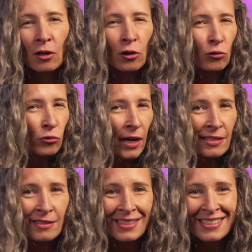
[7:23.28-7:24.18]
Her
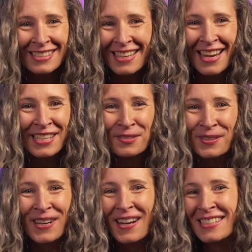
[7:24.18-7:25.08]
restless nights
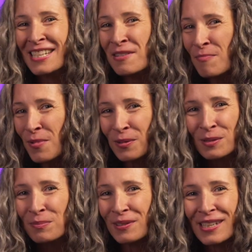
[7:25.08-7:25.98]
are causing
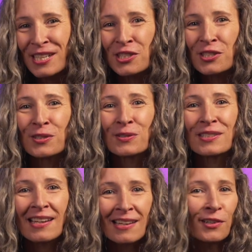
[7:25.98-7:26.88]
multiple issues
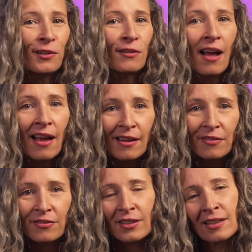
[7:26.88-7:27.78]
in her
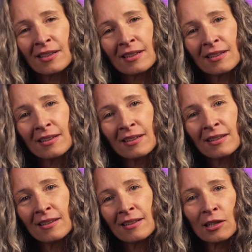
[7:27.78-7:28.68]
life,
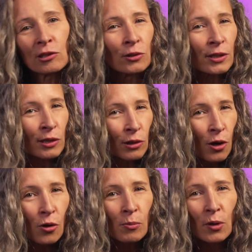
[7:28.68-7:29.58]
including
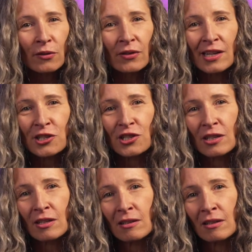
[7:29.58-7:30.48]
low
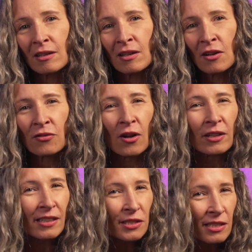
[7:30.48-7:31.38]
motivation,
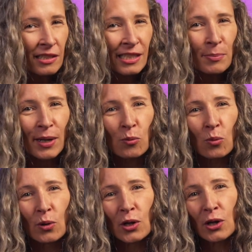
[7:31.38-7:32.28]
falling asleep at
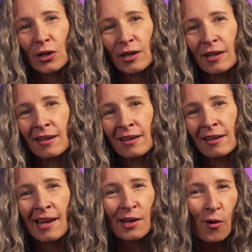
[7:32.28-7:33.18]
work,
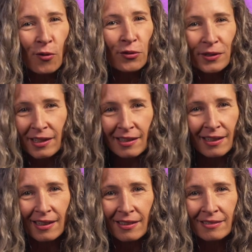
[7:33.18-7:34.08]
and
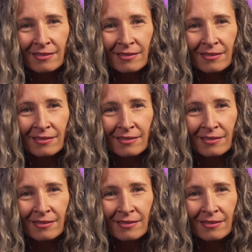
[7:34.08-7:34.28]
overeating.